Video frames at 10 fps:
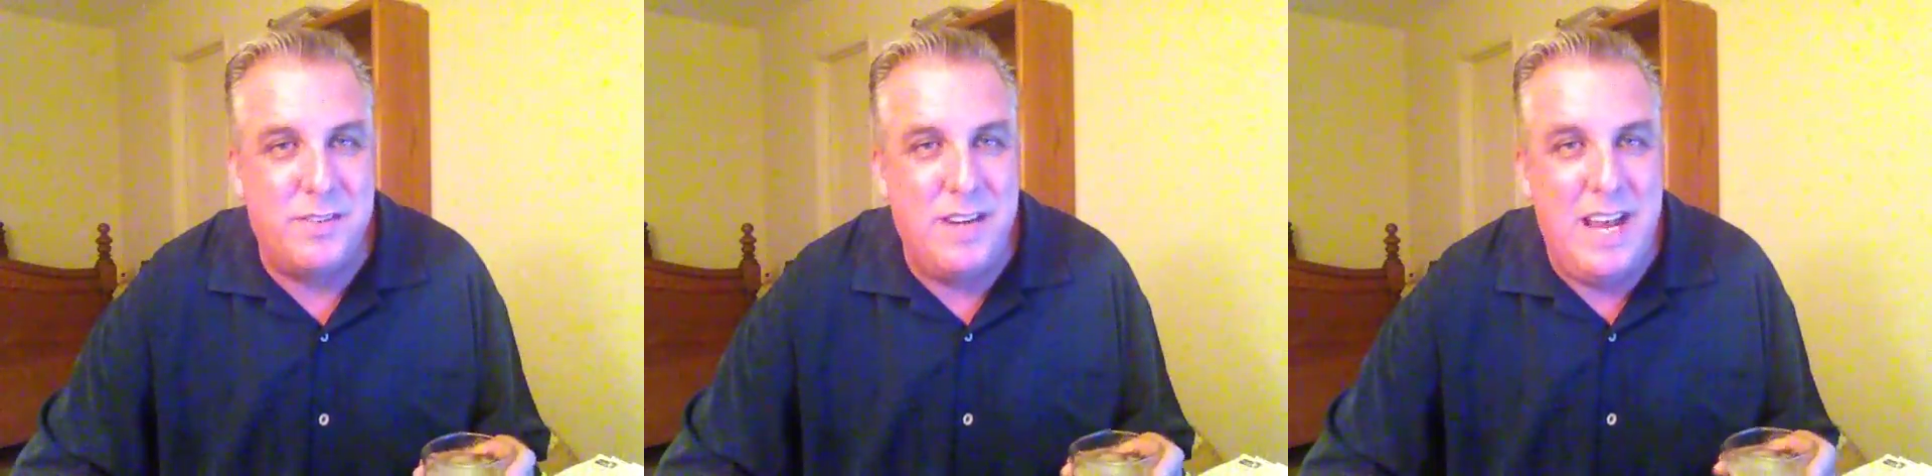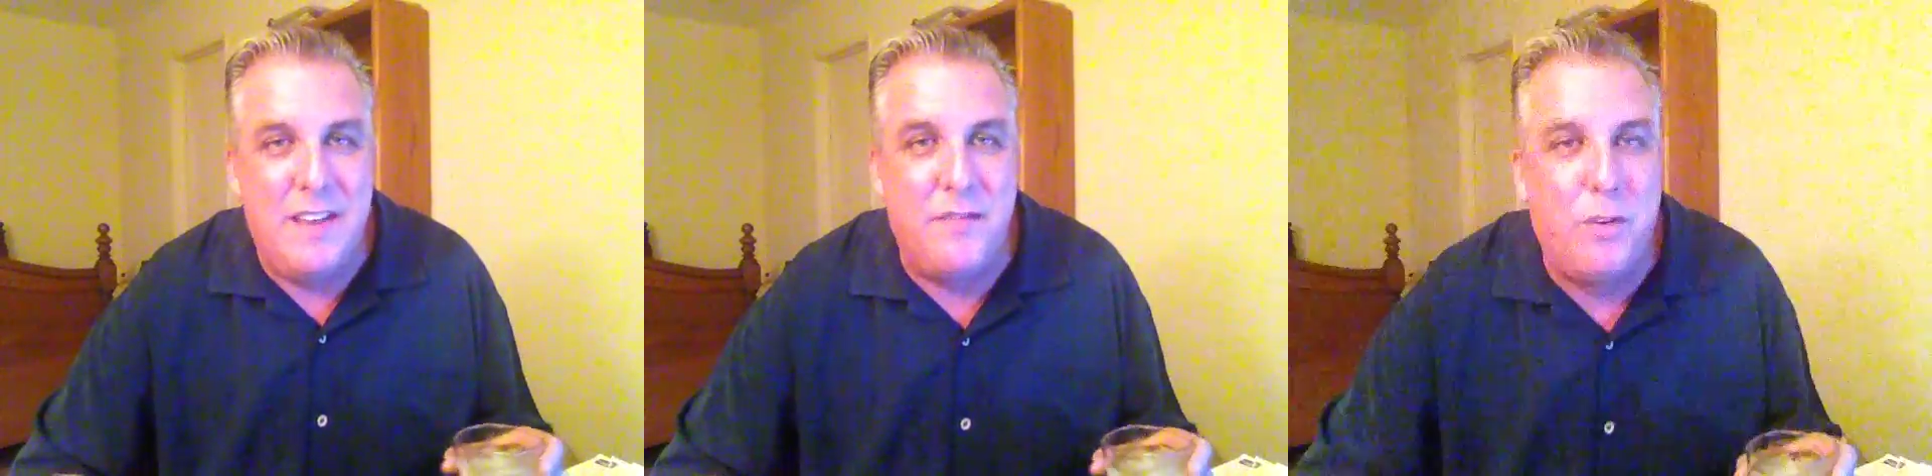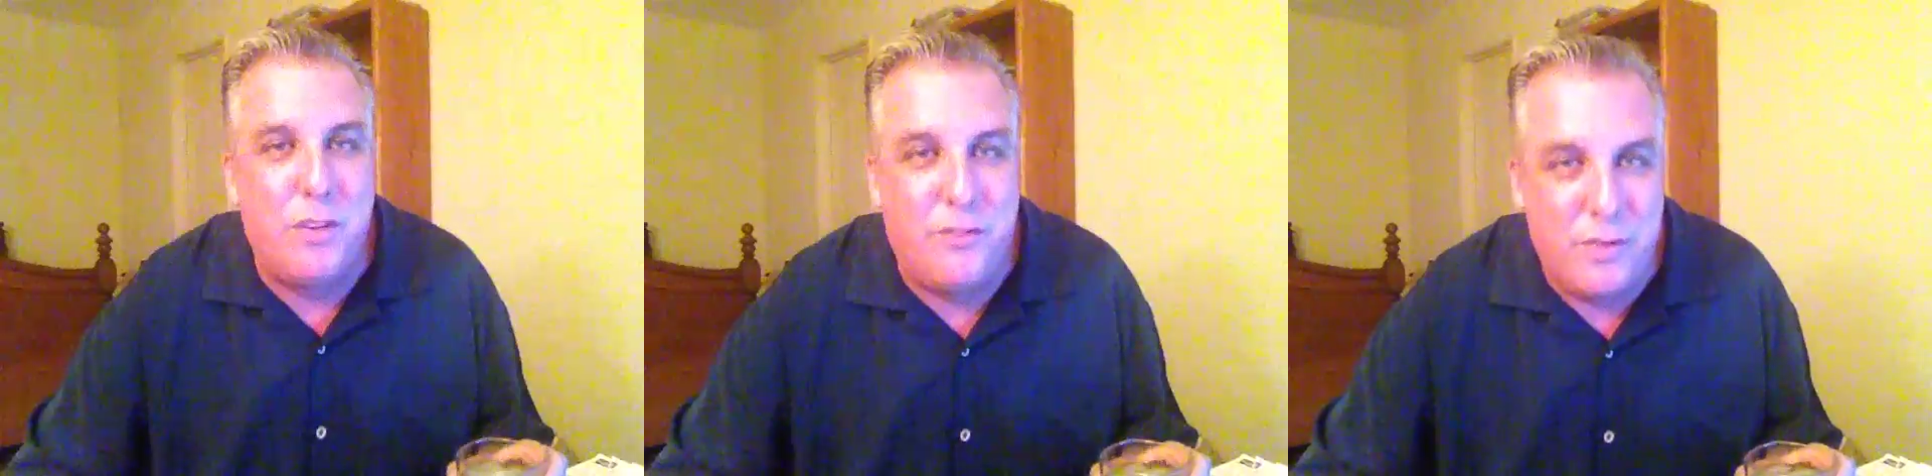or a
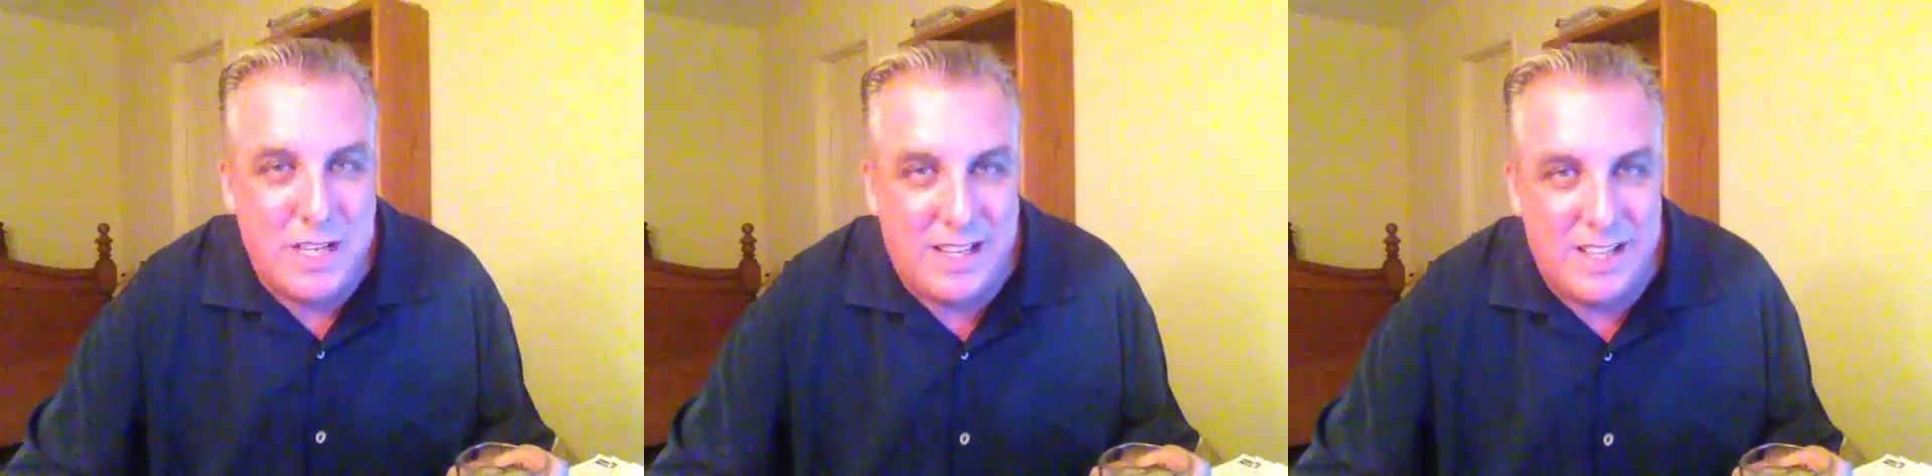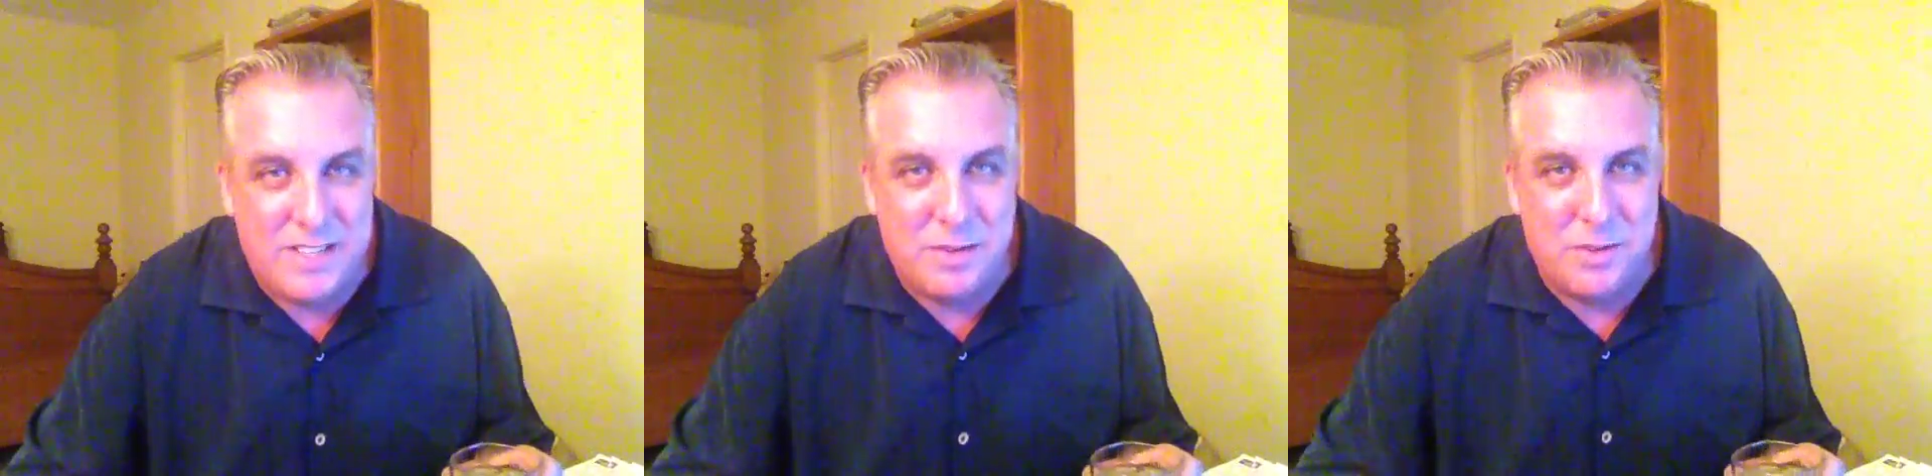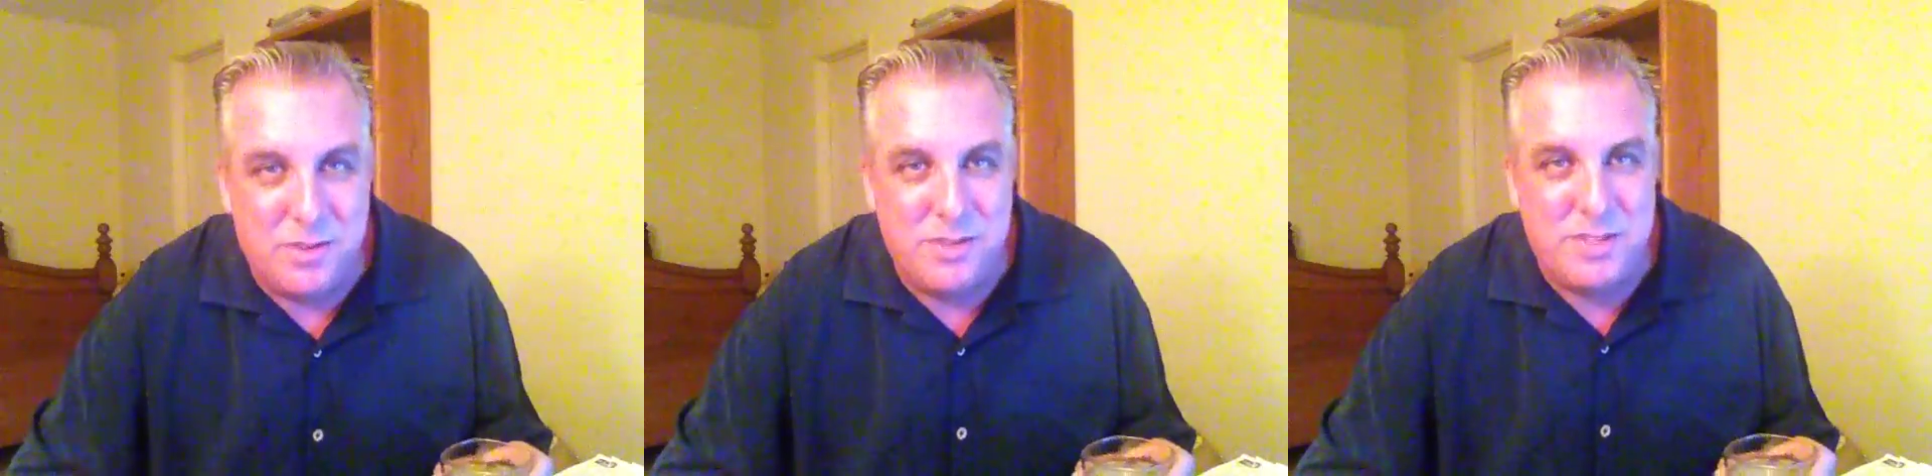handful of freelance
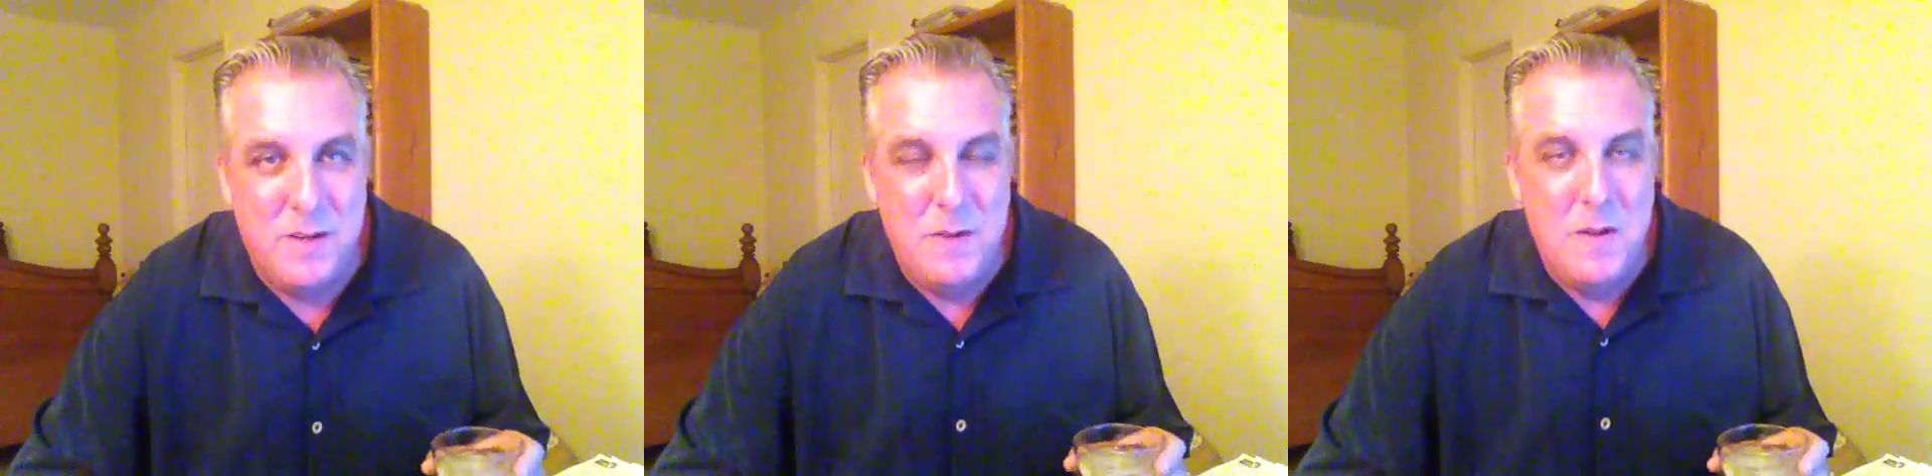girls.